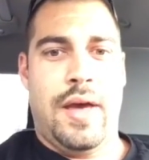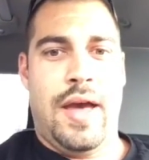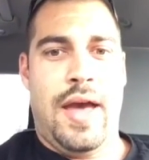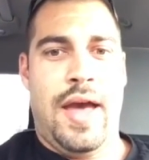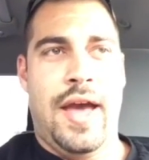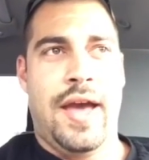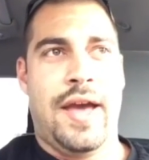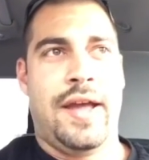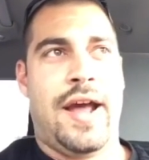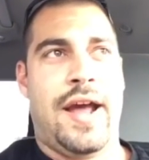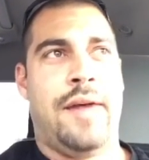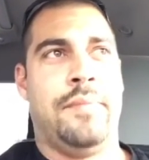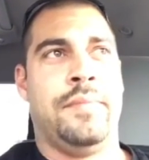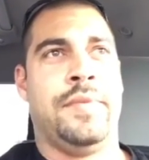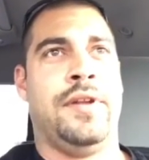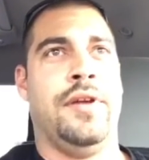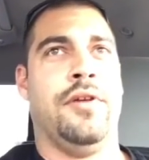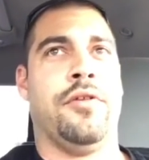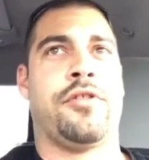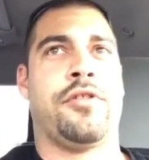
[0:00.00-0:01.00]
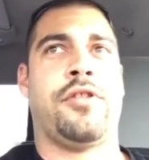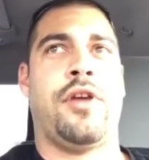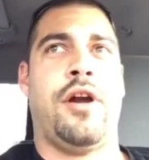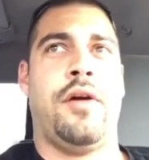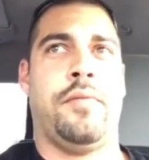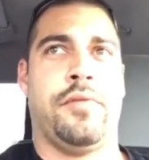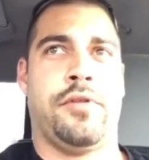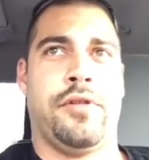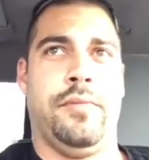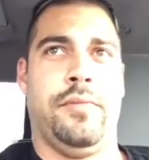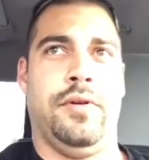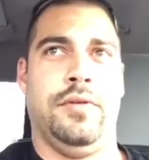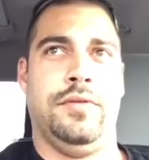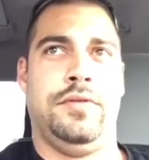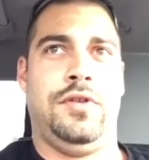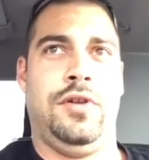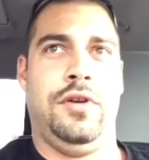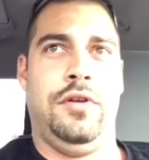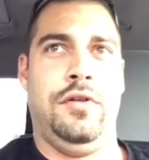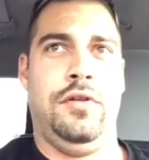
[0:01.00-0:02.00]
and I'm still serviceable
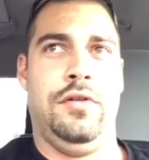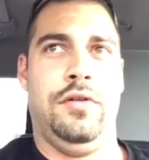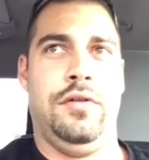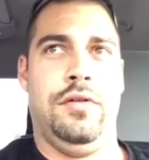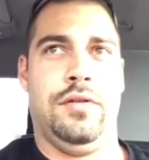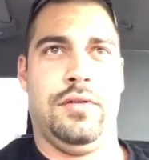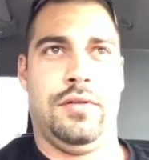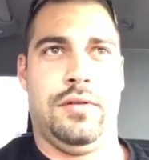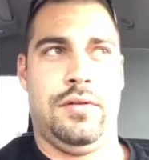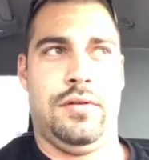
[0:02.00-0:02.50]
to